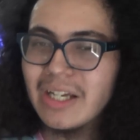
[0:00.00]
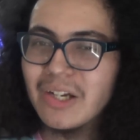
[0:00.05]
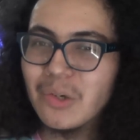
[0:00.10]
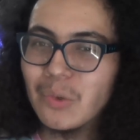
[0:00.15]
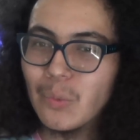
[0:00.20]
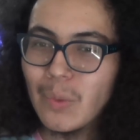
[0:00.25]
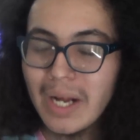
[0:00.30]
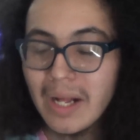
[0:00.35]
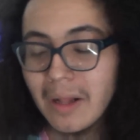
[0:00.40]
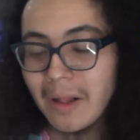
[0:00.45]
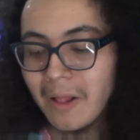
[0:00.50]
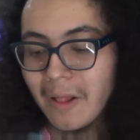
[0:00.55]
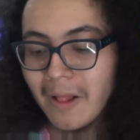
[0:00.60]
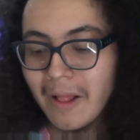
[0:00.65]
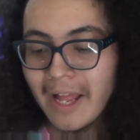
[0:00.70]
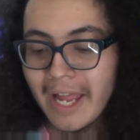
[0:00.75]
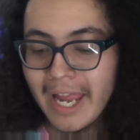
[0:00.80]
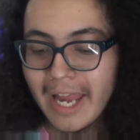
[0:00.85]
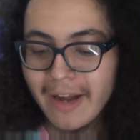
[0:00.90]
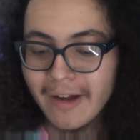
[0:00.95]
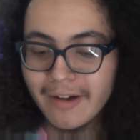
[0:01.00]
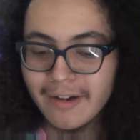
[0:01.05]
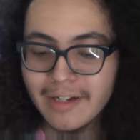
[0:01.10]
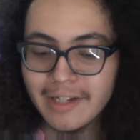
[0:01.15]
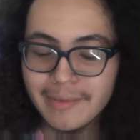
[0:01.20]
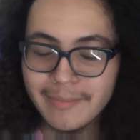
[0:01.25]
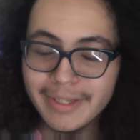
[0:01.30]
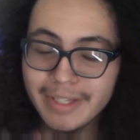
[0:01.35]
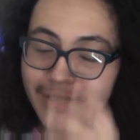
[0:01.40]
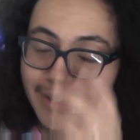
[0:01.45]
Well, Aaron
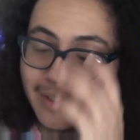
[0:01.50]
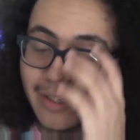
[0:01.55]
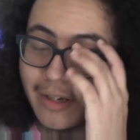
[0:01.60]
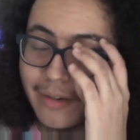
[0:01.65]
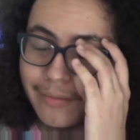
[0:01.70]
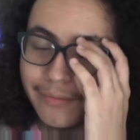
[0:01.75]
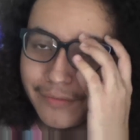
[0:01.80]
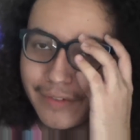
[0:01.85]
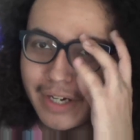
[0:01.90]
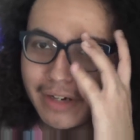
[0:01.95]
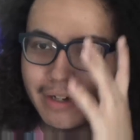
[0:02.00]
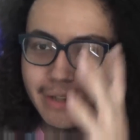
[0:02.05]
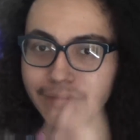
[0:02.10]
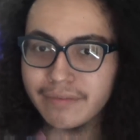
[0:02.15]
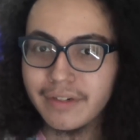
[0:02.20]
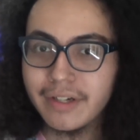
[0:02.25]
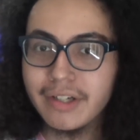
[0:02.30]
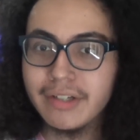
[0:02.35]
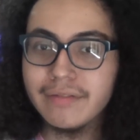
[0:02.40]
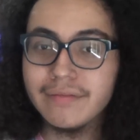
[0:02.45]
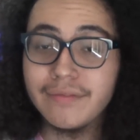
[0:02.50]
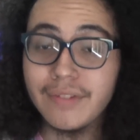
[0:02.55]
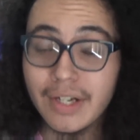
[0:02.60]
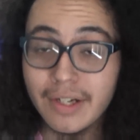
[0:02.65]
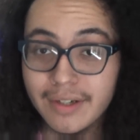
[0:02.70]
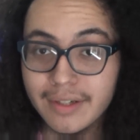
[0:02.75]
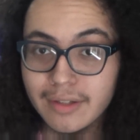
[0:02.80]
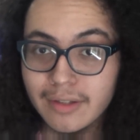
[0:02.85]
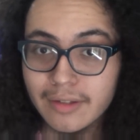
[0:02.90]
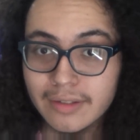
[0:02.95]
I met a very, very,
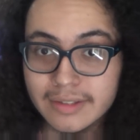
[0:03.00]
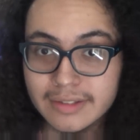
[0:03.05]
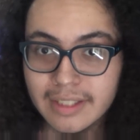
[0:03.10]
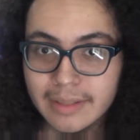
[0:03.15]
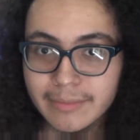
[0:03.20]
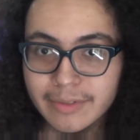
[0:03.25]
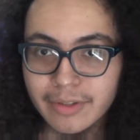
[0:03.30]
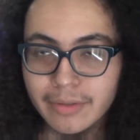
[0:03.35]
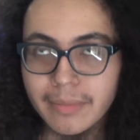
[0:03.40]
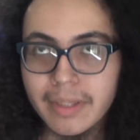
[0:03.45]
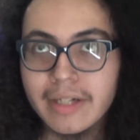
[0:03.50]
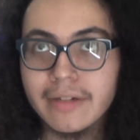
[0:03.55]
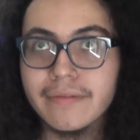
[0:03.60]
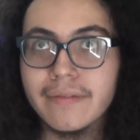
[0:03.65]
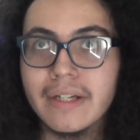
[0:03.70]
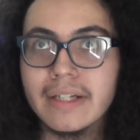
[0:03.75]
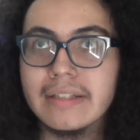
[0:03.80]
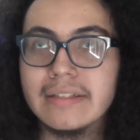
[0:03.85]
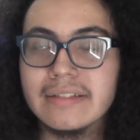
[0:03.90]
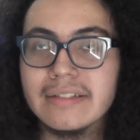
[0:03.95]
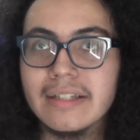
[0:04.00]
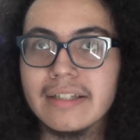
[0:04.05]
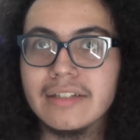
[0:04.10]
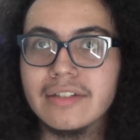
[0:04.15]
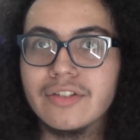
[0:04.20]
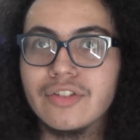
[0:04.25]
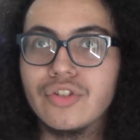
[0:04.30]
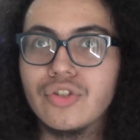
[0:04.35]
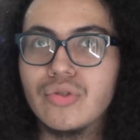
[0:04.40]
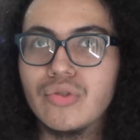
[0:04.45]
very long time ago. Matter of fact, it's like
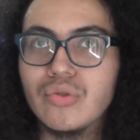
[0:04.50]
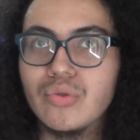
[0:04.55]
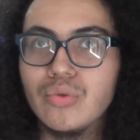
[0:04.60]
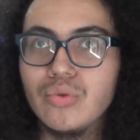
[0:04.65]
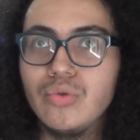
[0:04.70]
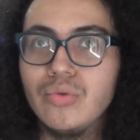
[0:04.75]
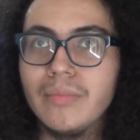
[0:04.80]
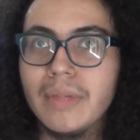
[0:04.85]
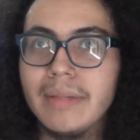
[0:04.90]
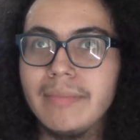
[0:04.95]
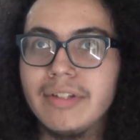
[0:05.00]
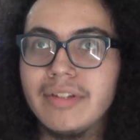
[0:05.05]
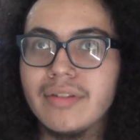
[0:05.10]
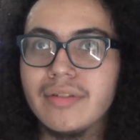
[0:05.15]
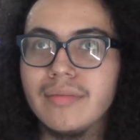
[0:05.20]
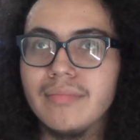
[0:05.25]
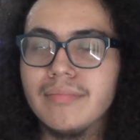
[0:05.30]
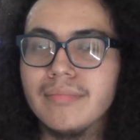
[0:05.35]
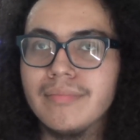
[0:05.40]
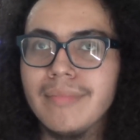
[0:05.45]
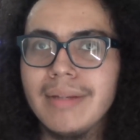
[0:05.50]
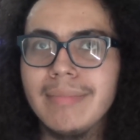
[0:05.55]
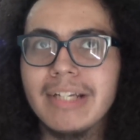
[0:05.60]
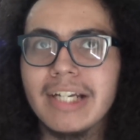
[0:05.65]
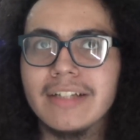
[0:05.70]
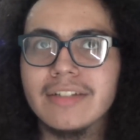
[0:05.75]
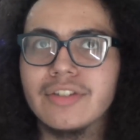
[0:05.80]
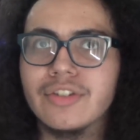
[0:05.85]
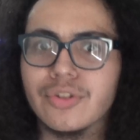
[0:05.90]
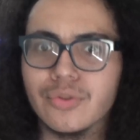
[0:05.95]
2, maybe
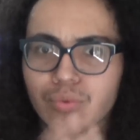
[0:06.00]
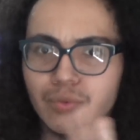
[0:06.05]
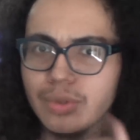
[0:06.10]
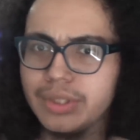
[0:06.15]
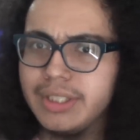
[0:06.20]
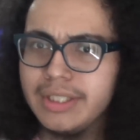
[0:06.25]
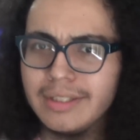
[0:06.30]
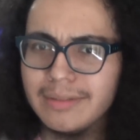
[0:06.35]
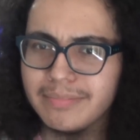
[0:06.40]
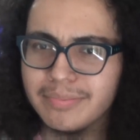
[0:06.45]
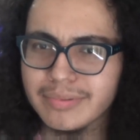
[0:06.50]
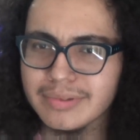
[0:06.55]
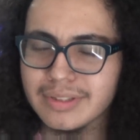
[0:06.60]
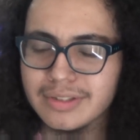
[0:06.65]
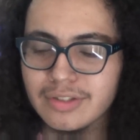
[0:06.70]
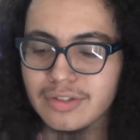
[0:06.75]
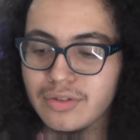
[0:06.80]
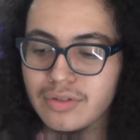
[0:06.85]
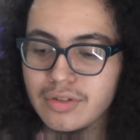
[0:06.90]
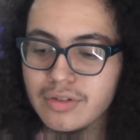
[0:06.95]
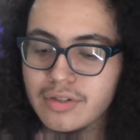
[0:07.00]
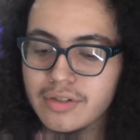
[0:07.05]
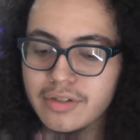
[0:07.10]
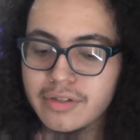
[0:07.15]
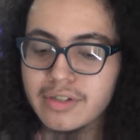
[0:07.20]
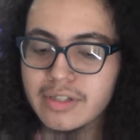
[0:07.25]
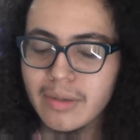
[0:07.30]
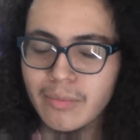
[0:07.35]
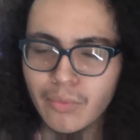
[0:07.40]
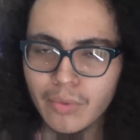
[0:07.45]
not 3, but
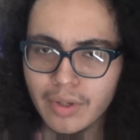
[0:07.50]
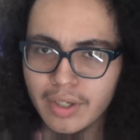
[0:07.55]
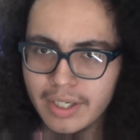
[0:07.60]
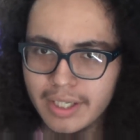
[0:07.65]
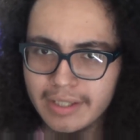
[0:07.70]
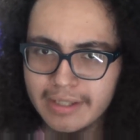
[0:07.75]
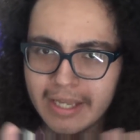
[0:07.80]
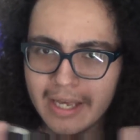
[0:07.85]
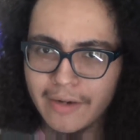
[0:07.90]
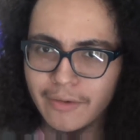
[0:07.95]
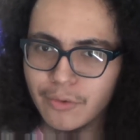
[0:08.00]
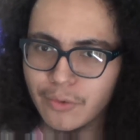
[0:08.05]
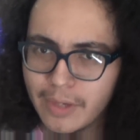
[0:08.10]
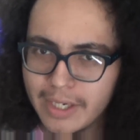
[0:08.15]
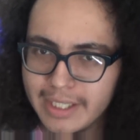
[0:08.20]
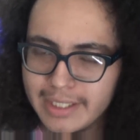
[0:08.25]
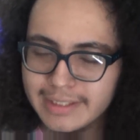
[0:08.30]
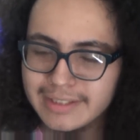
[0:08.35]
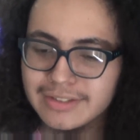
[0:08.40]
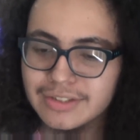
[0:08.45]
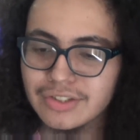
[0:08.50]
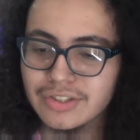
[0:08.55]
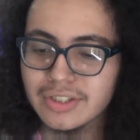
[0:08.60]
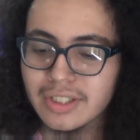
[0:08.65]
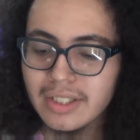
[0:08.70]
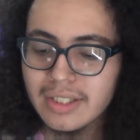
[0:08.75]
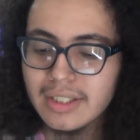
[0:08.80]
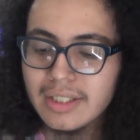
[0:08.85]
somewhere in that range.